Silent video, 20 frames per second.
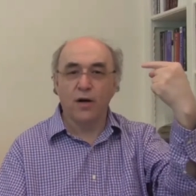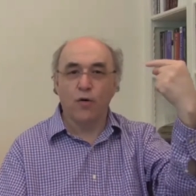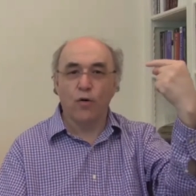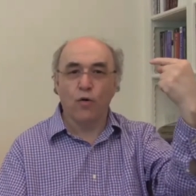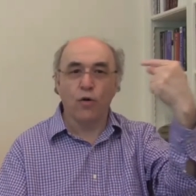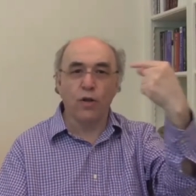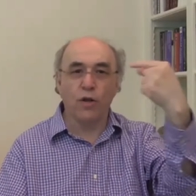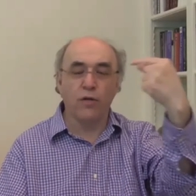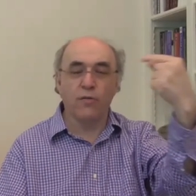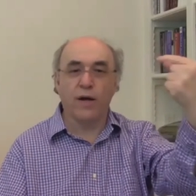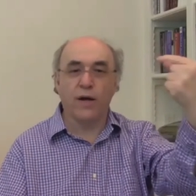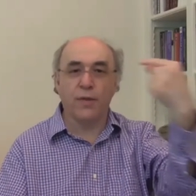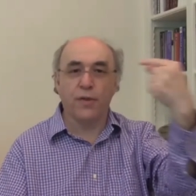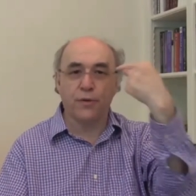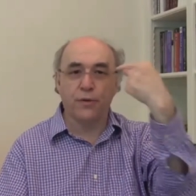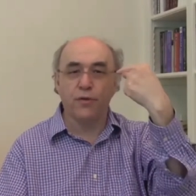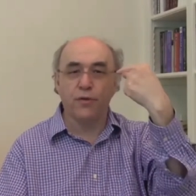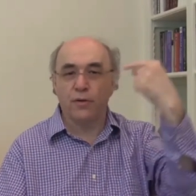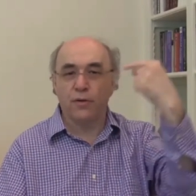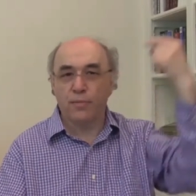all the way
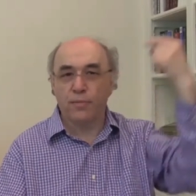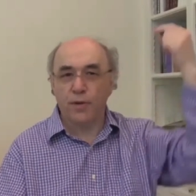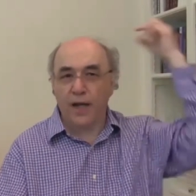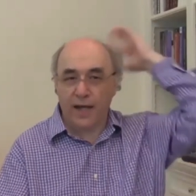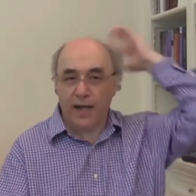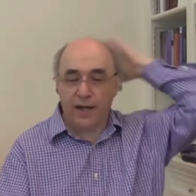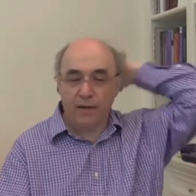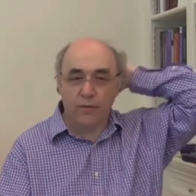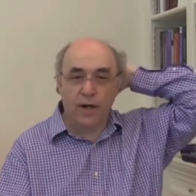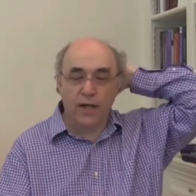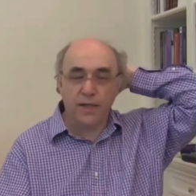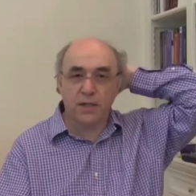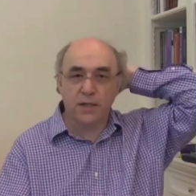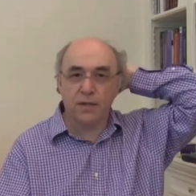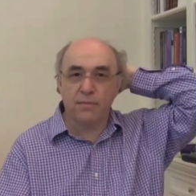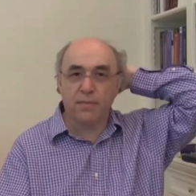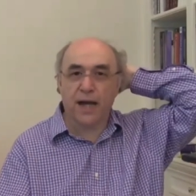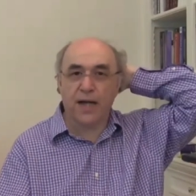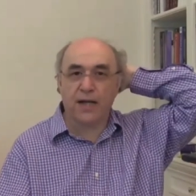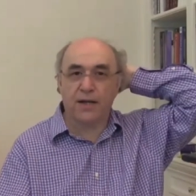through your brain right to the
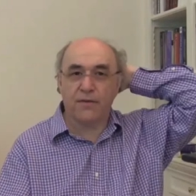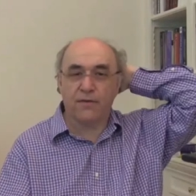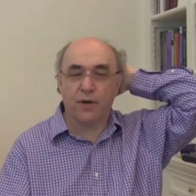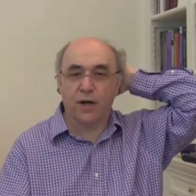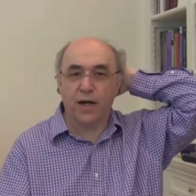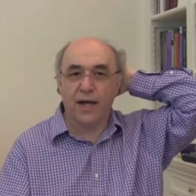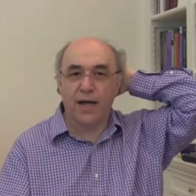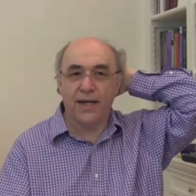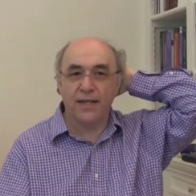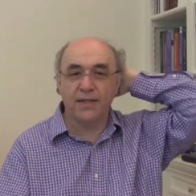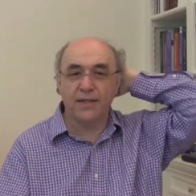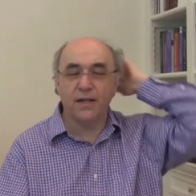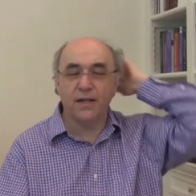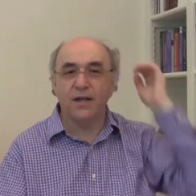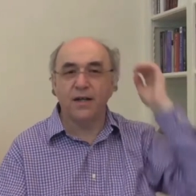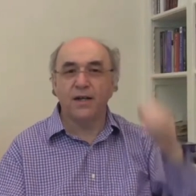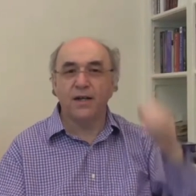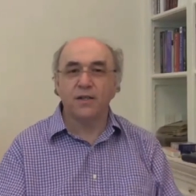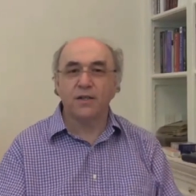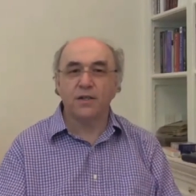back of your head
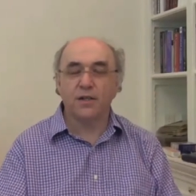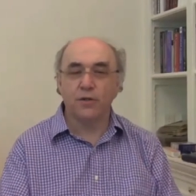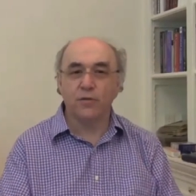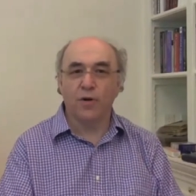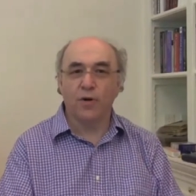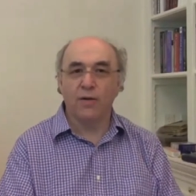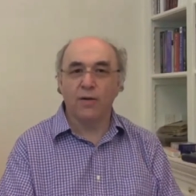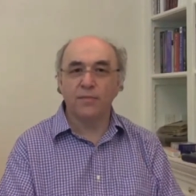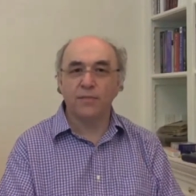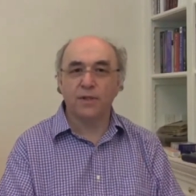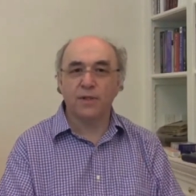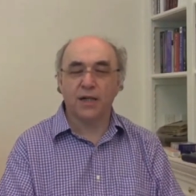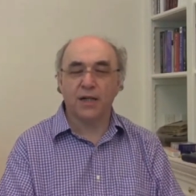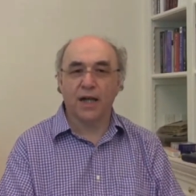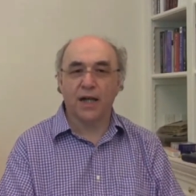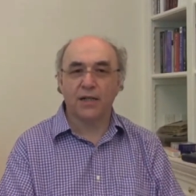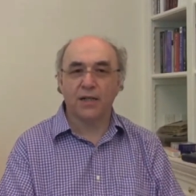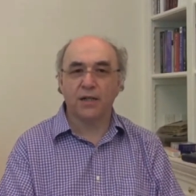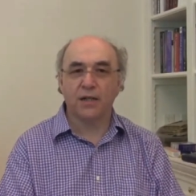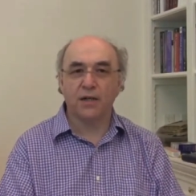to
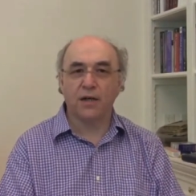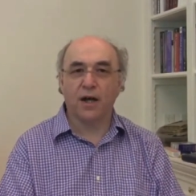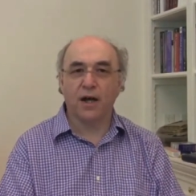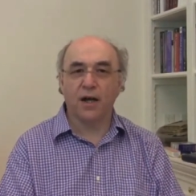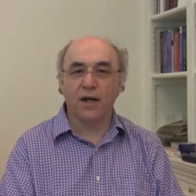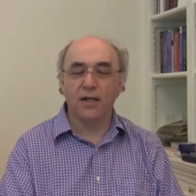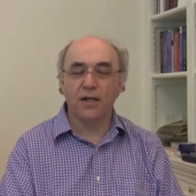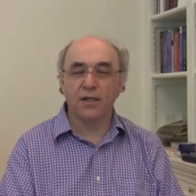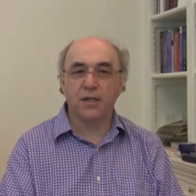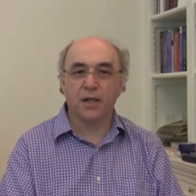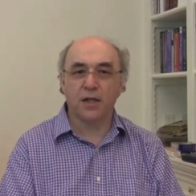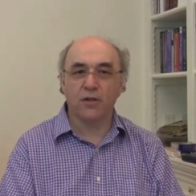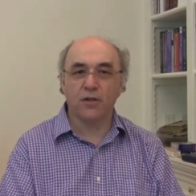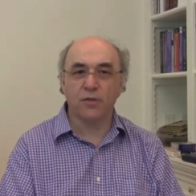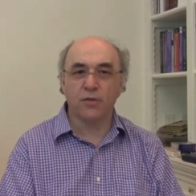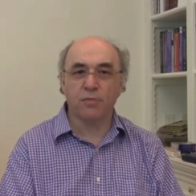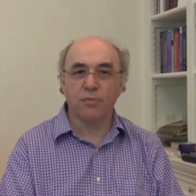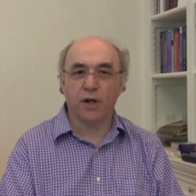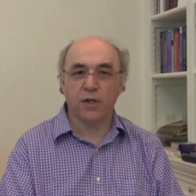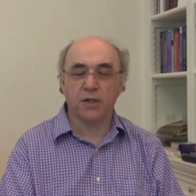get its
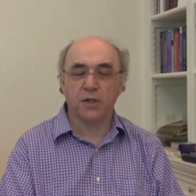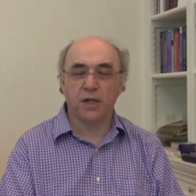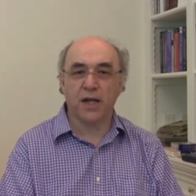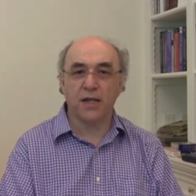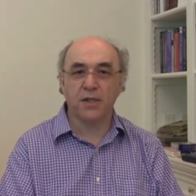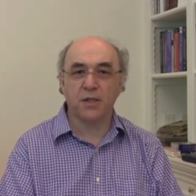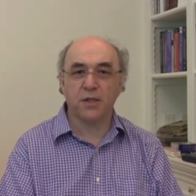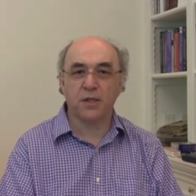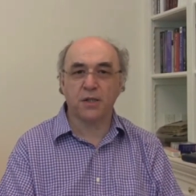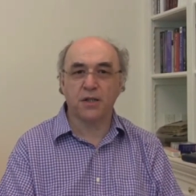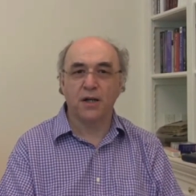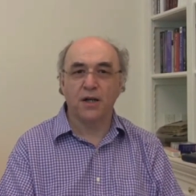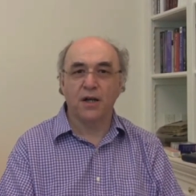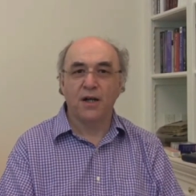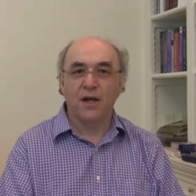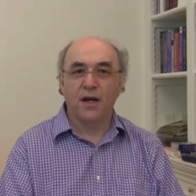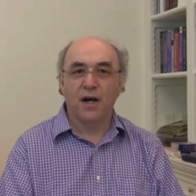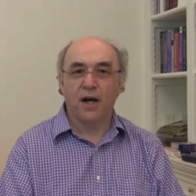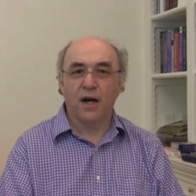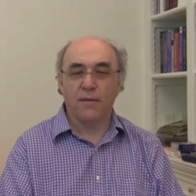signals processed.
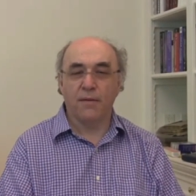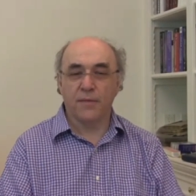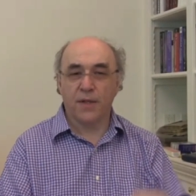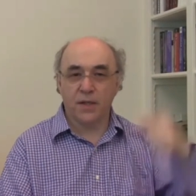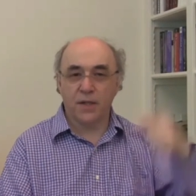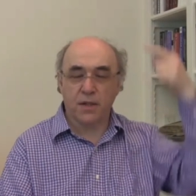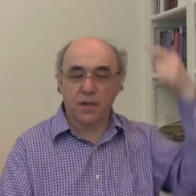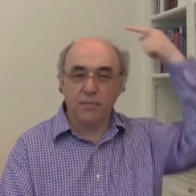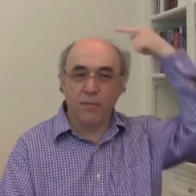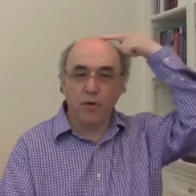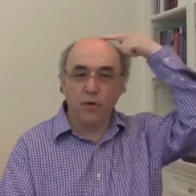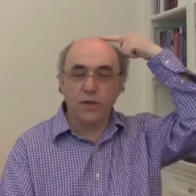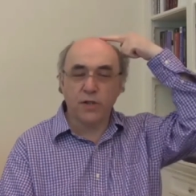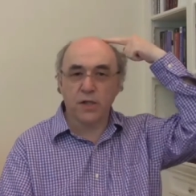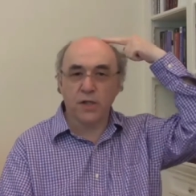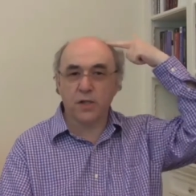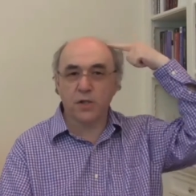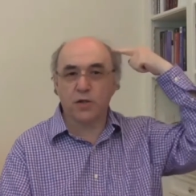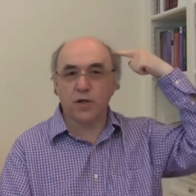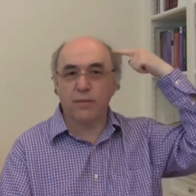There's the motor
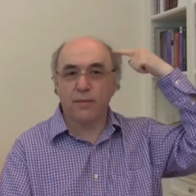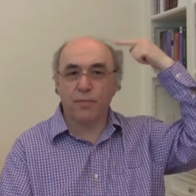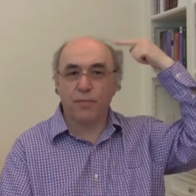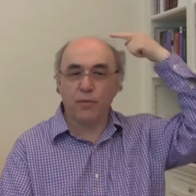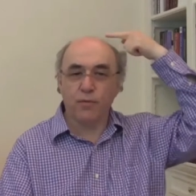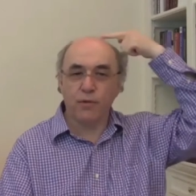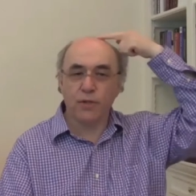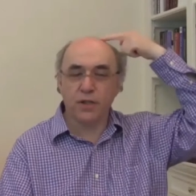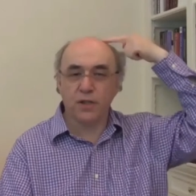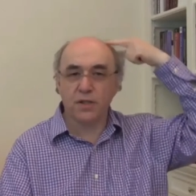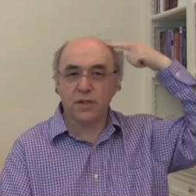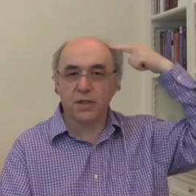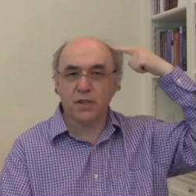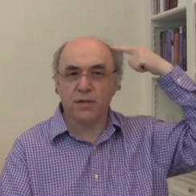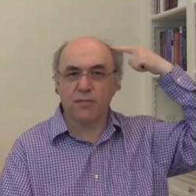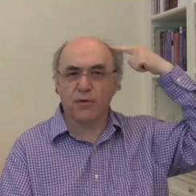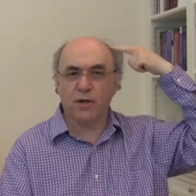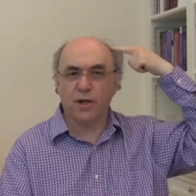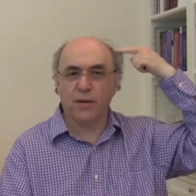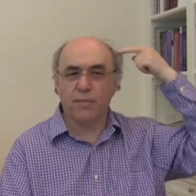strip, which is
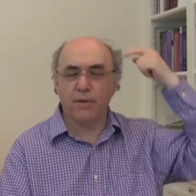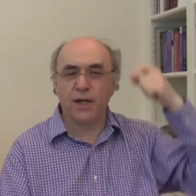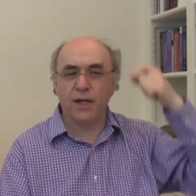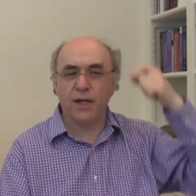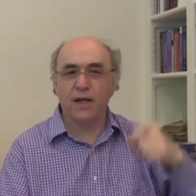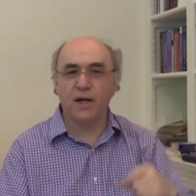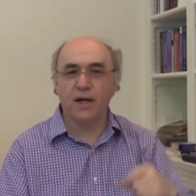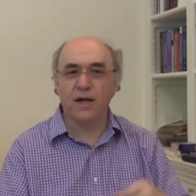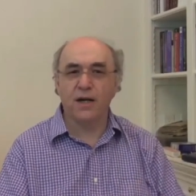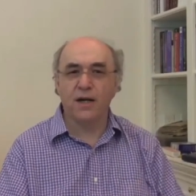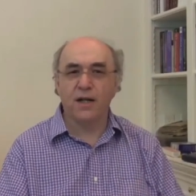somewhere up here,